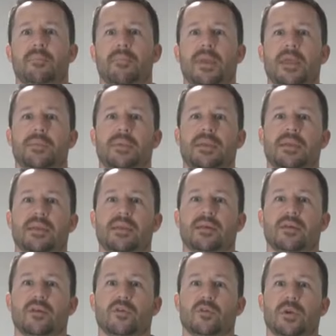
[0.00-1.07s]
maybe
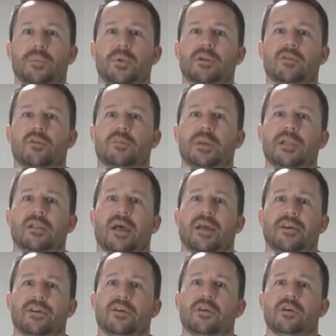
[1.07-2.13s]
grip it a little bit
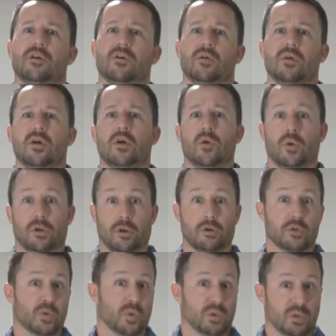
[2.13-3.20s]
lighter or go
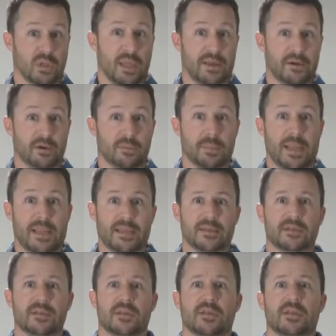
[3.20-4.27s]
to a lighter
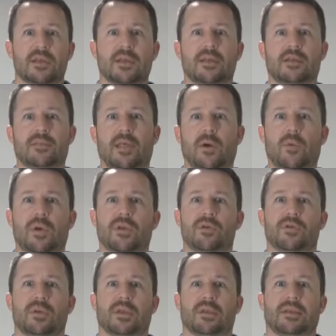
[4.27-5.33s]
band. That way
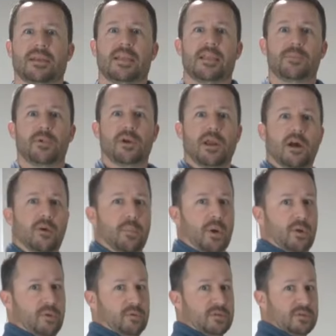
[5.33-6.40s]
you can keep your
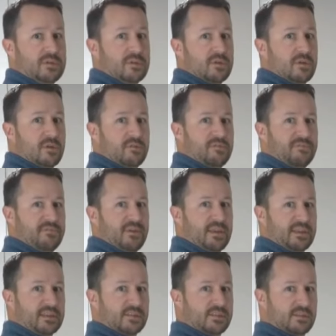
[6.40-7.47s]
elbows
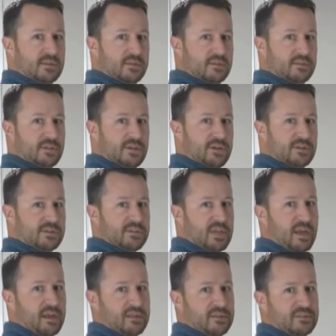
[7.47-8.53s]
fixed to your
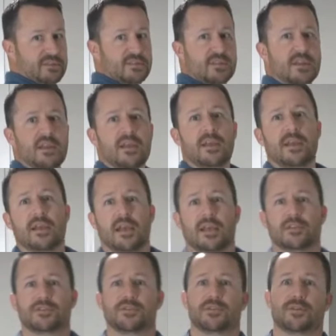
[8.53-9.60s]
sides
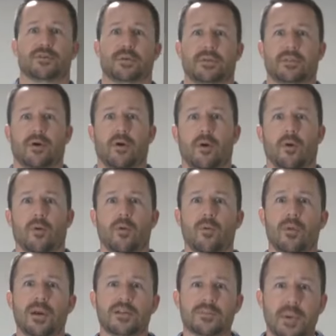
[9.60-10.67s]
as you're doing the whole,
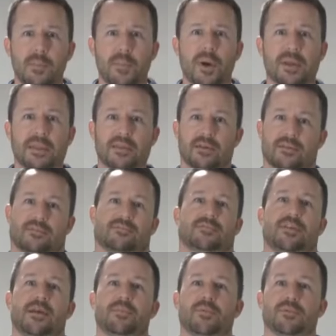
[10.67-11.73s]
where's my money
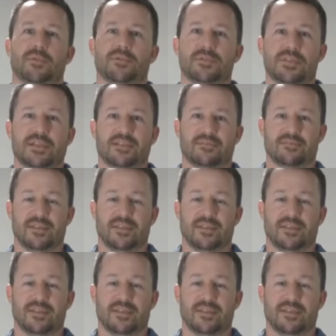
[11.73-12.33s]
type of routine.